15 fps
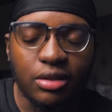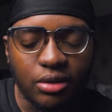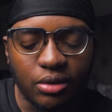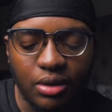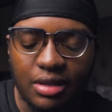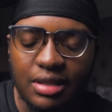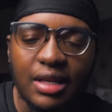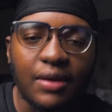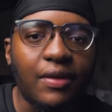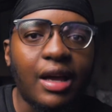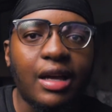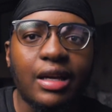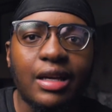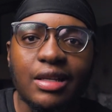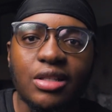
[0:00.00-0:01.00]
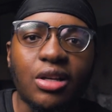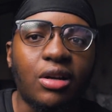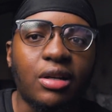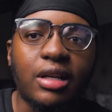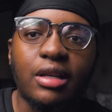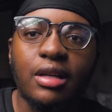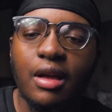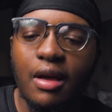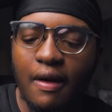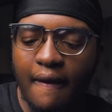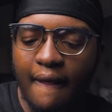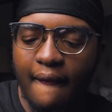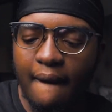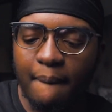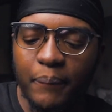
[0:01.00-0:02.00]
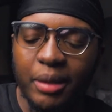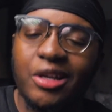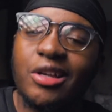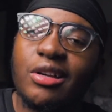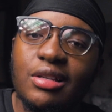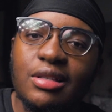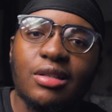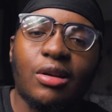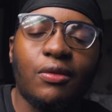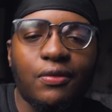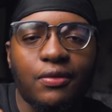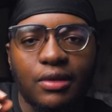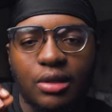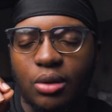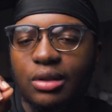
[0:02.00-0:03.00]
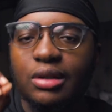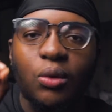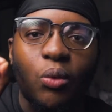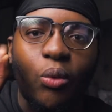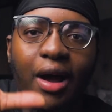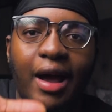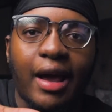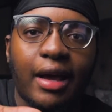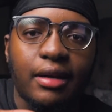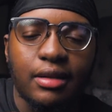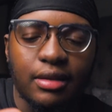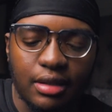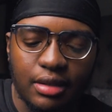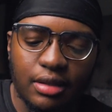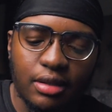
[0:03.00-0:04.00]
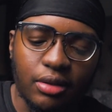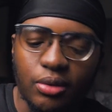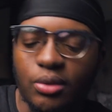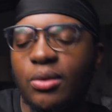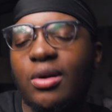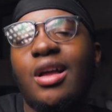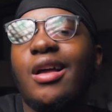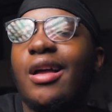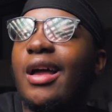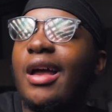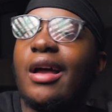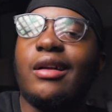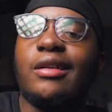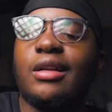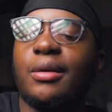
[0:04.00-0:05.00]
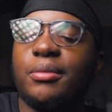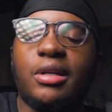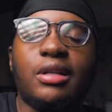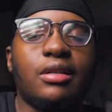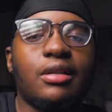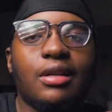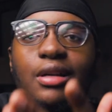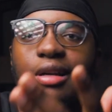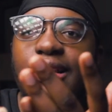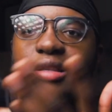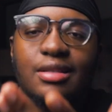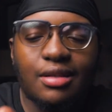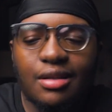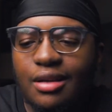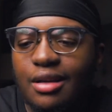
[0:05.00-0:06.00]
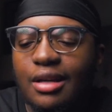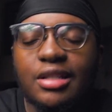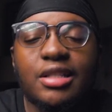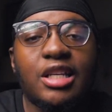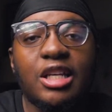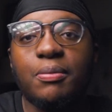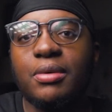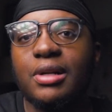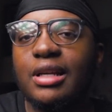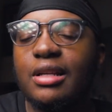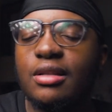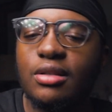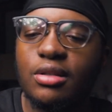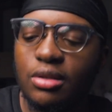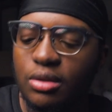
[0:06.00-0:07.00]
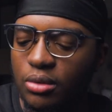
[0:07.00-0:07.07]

You know, it doesn't have IS on it because of the wideness. You know, and I mean it's a cheap lens.